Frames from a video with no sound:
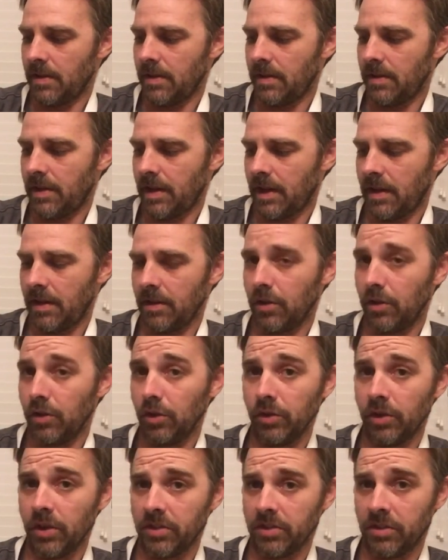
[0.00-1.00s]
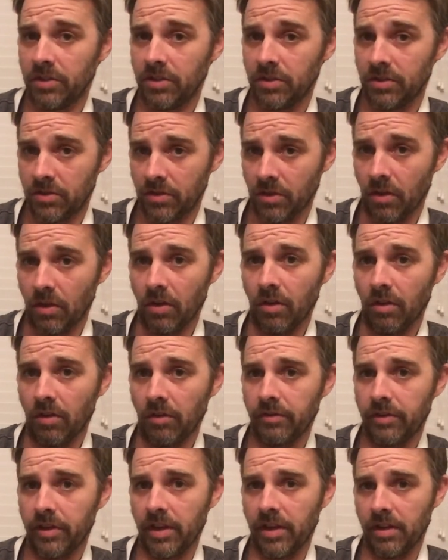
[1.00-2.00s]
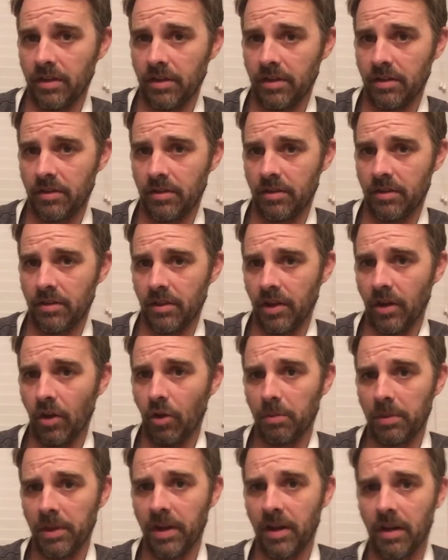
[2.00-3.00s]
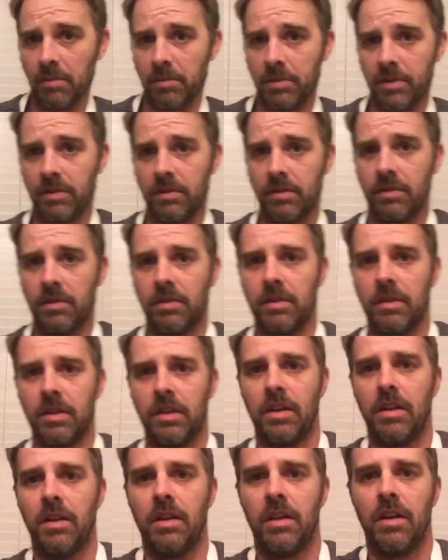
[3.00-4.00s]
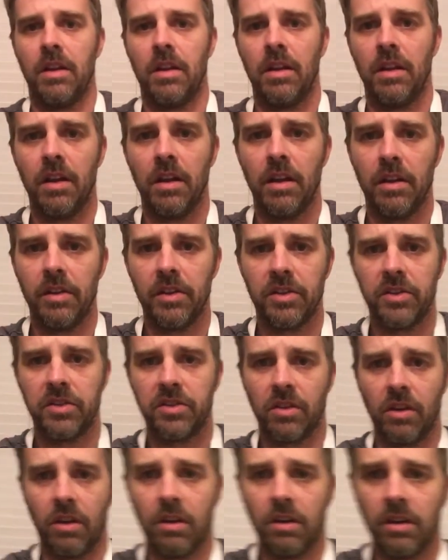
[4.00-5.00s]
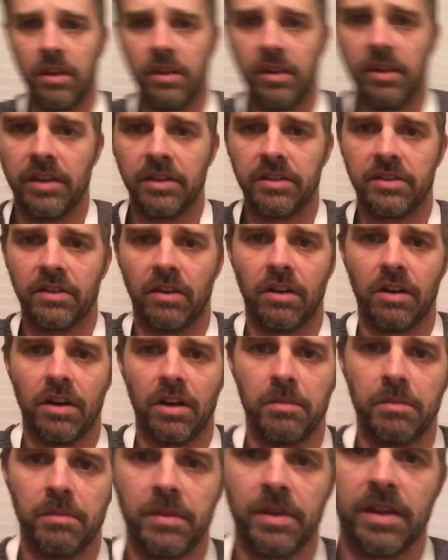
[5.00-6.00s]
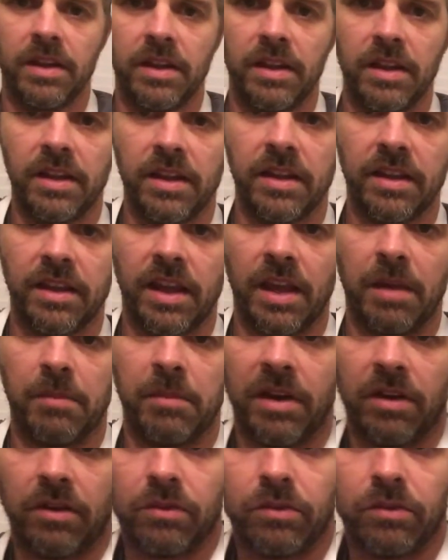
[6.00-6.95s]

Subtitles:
that glue doesn't dissolve and open up. The scar on this arm came out